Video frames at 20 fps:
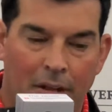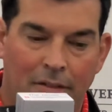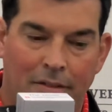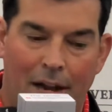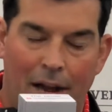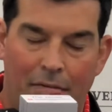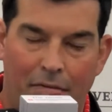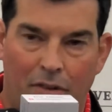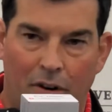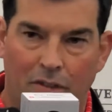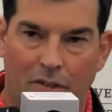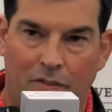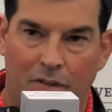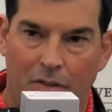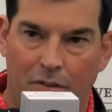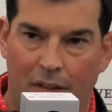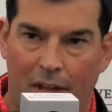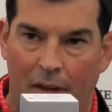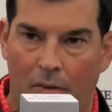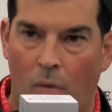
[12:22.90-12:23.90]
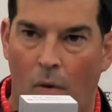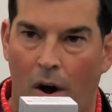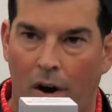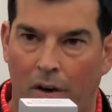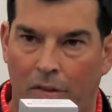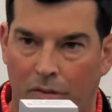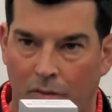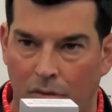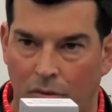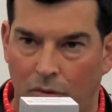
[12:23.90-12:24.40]
time for us to do that, and
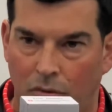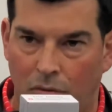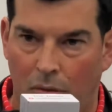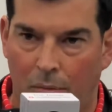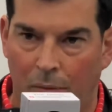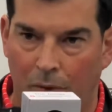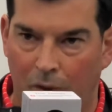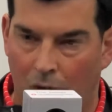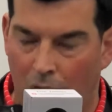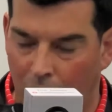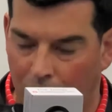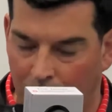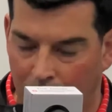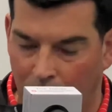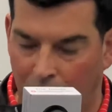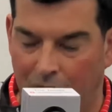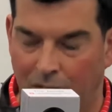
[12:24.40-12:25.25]
walkthroughs, what would go through